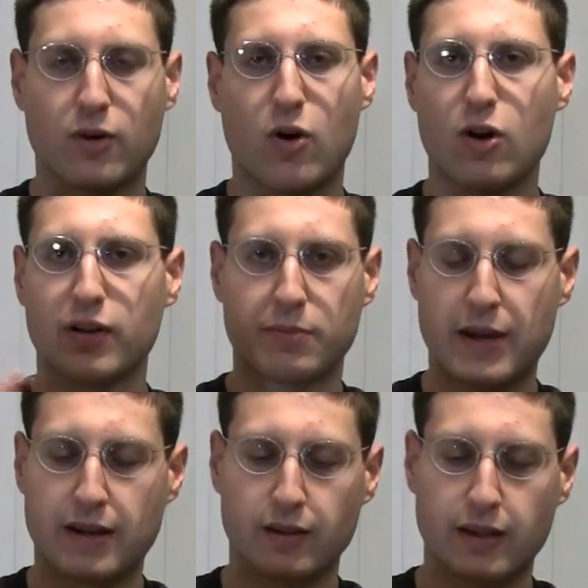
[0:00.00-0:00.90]
all
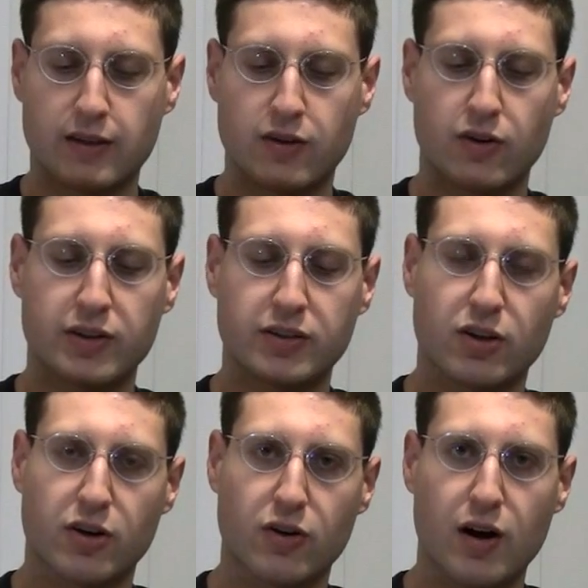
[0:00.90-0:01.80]
independently. You can also
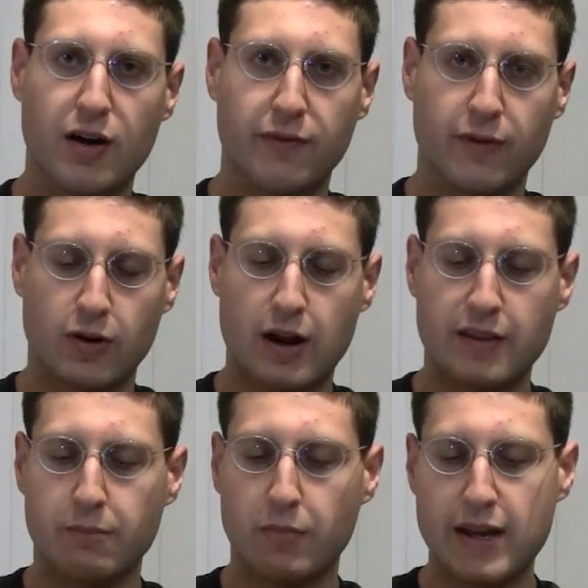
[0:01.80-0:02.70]
turn off or
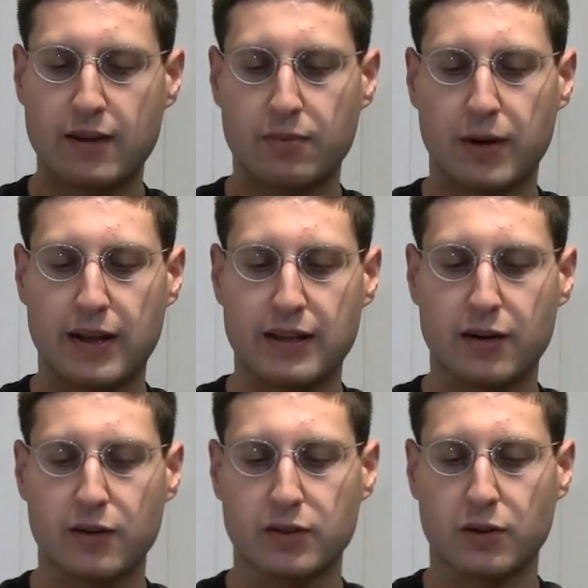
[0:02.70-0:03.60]
on the mic by
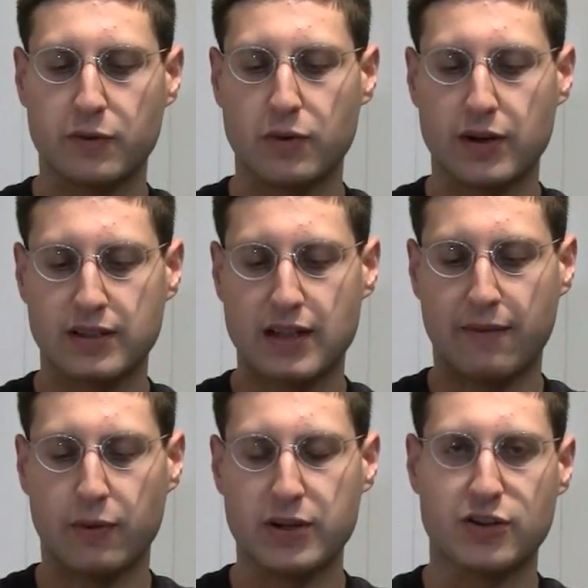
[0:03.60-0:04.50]
here, so if you want to
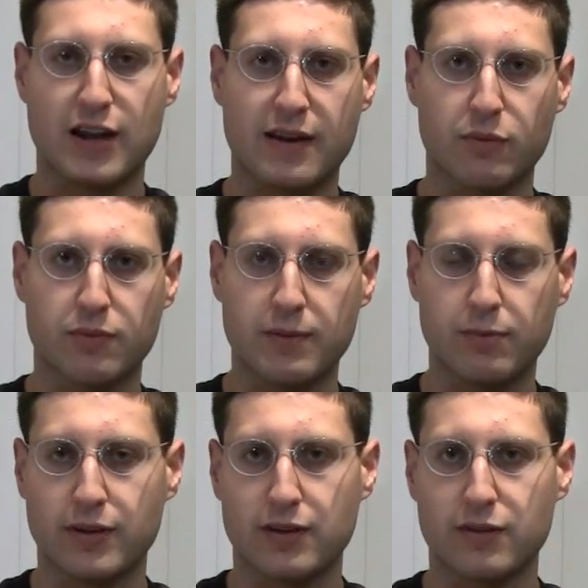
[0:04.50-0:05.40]
stop voice chatting with
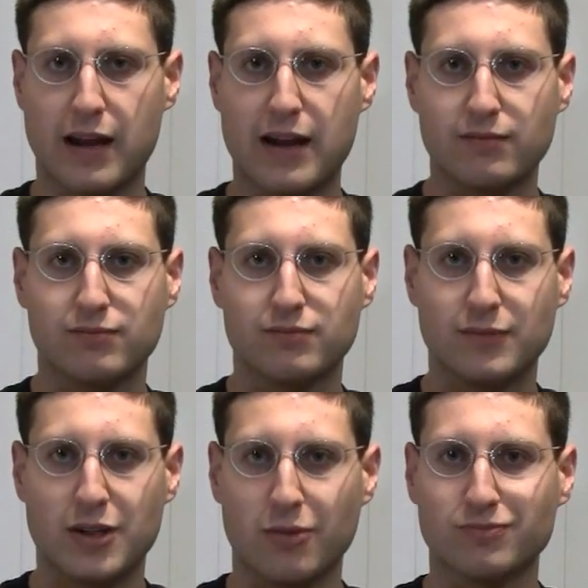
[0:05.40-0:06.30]
people, you can do that,
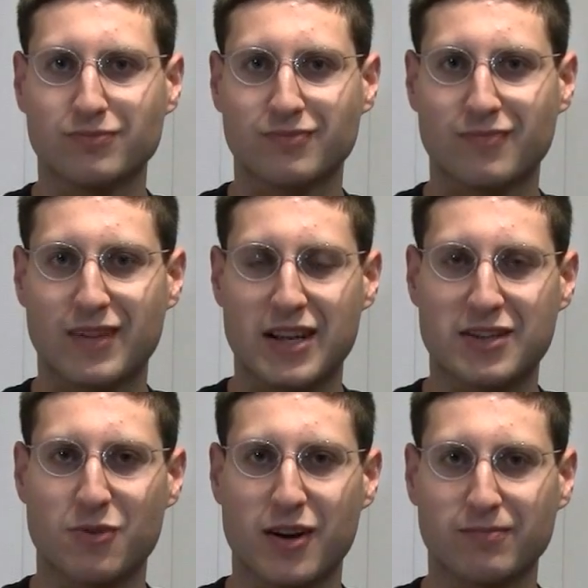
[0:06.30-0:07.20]
you know, in
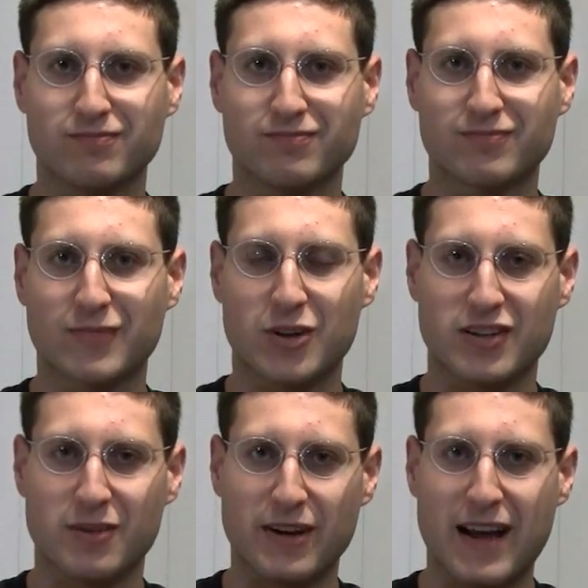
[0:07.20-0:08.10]
case you want to
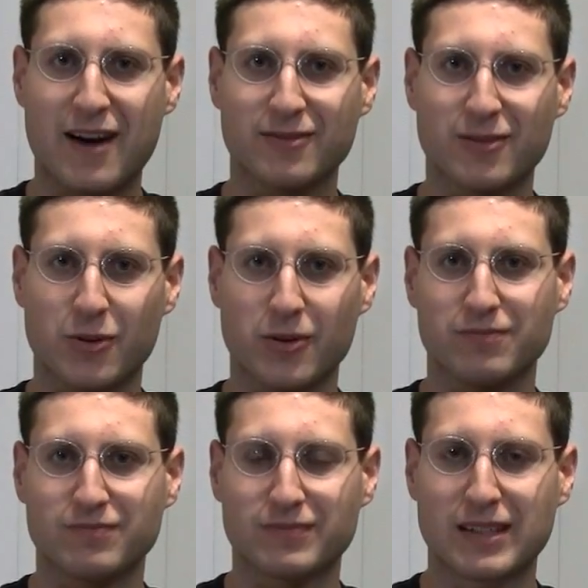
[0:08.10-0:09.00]
curse someone out
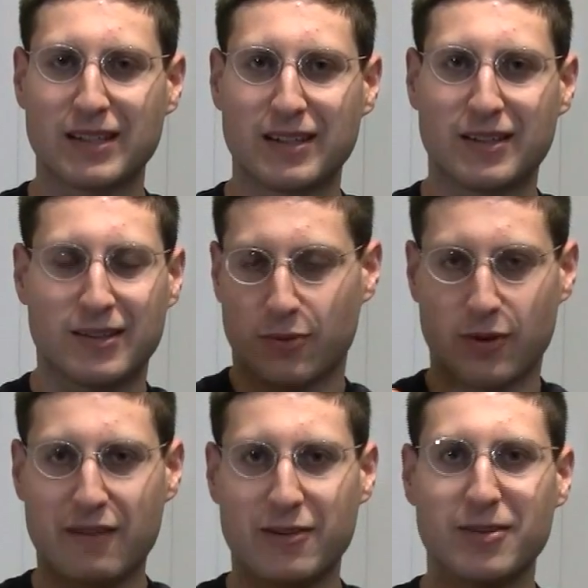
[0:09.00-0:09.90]
or
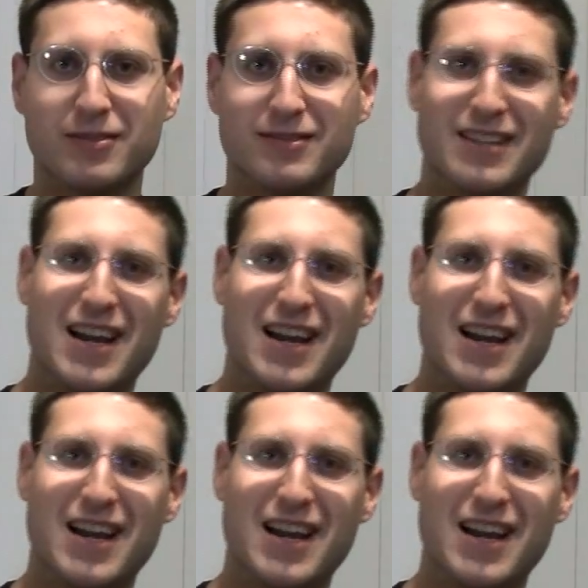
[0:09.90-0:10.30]
whatever.